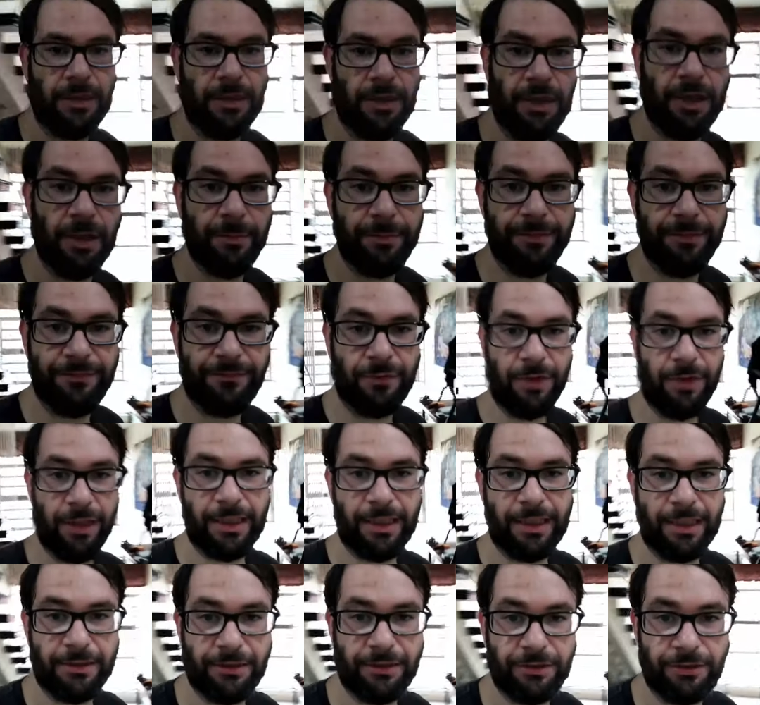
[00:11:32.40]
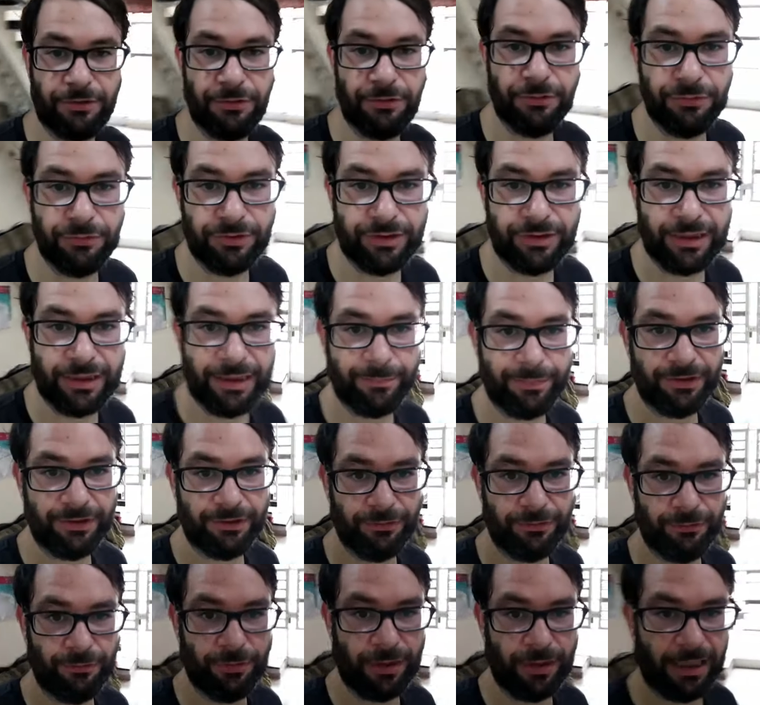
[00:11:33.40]
All right, before I get too deep
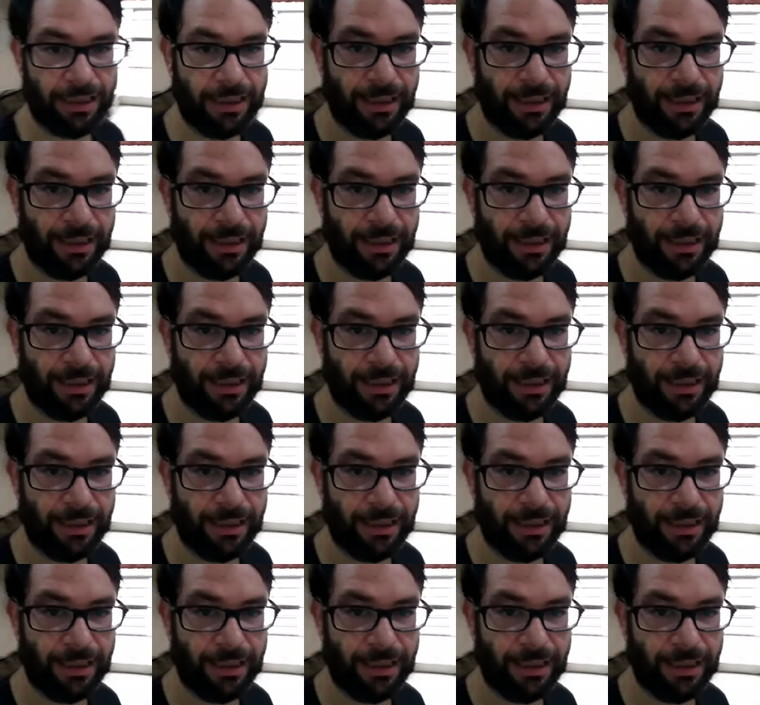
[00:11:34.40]
into what I